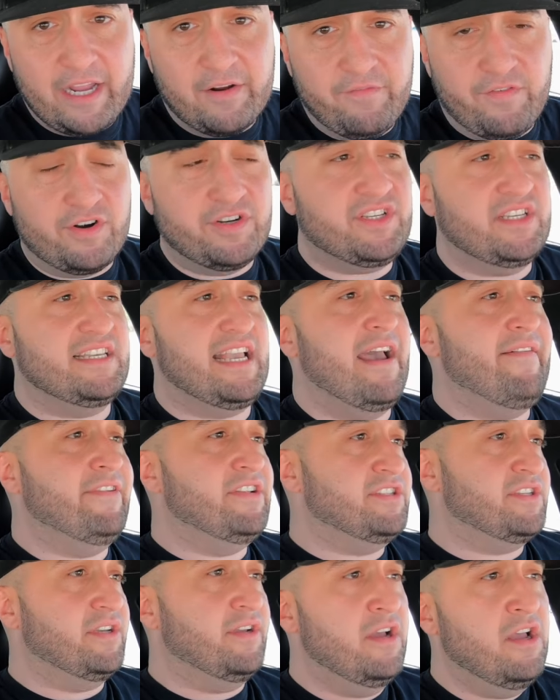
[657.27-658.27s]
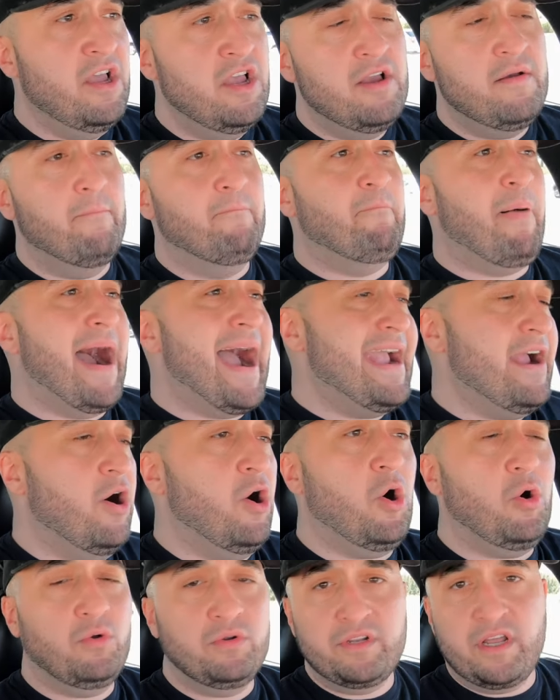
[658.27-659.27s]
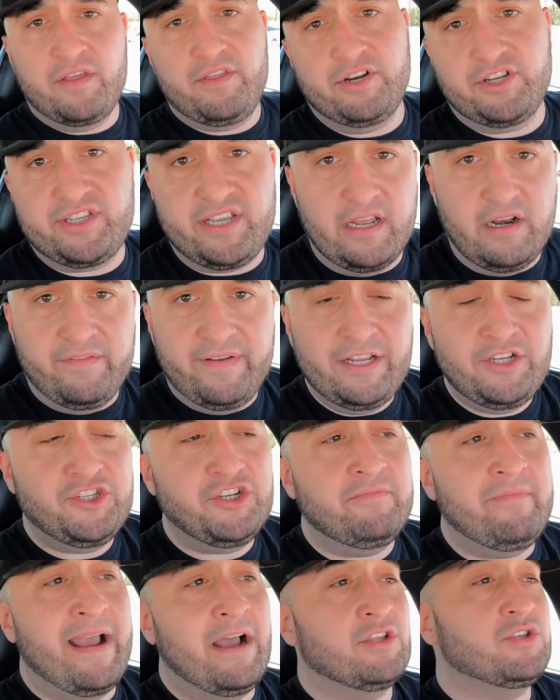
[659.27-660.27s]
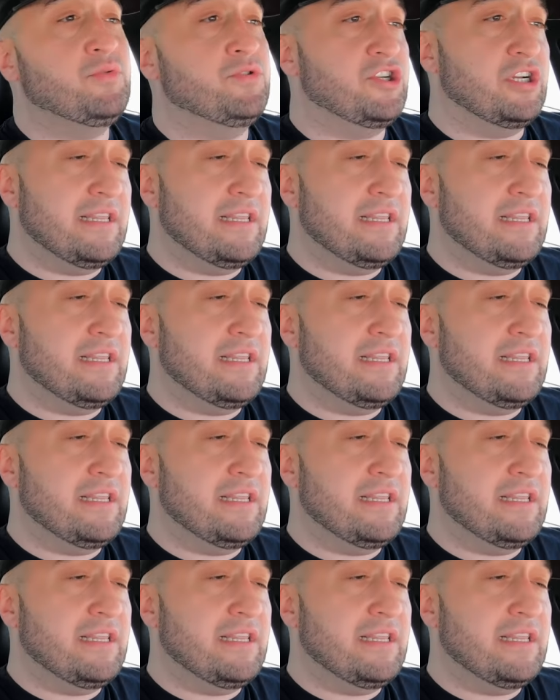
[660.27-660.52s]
versus having to buy a whole nother set of engine mounts, which a